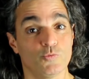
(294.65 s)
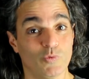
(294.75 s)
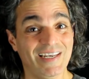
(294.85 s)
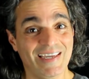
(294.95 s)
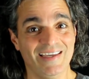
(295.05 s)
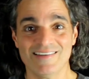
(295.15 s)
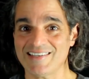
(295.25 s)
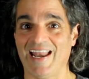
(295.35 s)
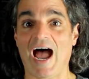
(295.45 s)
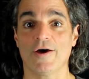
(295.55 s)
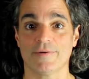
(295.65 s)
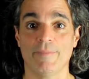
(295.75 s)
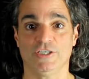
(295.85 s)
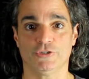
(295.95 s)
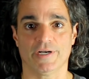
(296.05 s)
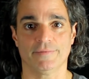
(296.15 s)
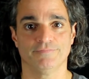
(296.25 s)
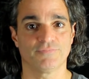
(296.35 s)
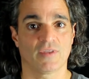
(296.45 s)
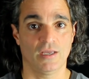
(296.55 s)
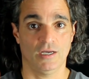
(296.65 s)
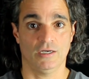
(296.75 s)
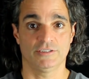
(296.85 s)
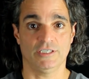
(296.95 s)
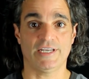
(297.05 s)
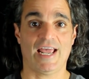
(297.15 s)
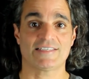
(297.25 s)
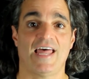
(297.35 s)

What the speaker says: really is and how to measure it. Till the next